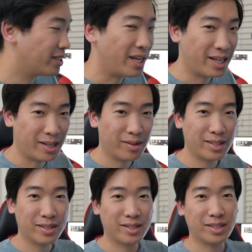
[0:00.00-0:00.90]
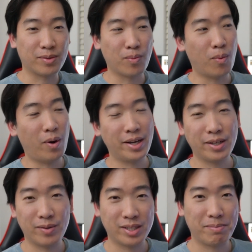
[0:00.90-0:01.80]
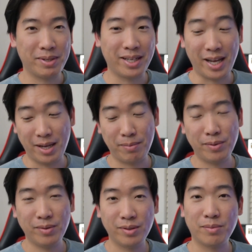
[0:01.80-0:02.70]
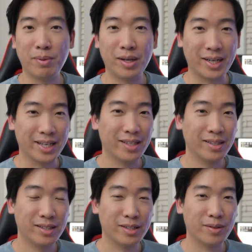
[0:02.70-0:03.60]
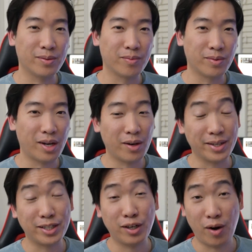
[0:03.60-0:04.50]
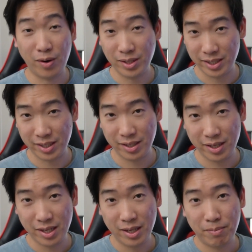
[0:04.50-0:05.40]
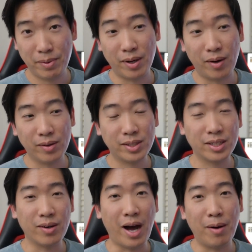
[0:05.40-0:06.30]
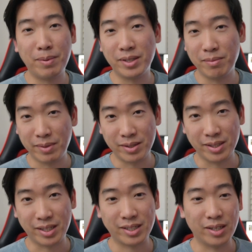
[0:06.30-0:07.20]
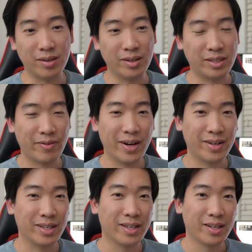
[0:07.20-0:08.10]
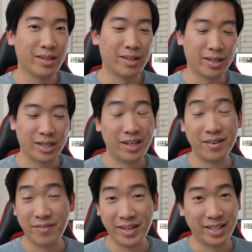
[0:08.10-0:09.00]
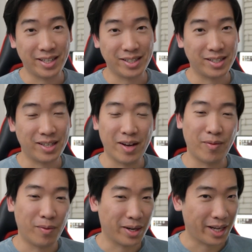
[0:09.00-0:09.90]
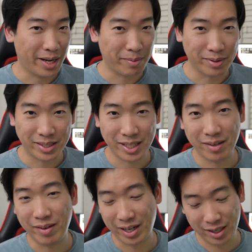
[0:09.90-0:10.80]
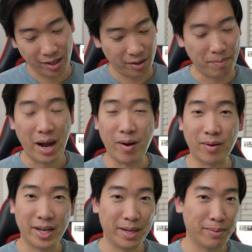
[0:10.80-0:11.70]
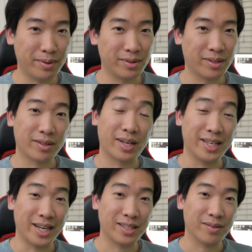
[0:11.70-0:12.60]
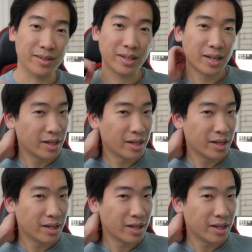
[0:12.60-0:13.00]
that it only uses one USB cable plug in to not only charge it, but also output the music. So it's very convenient just to have one cable instead of like another power cable to connect to it.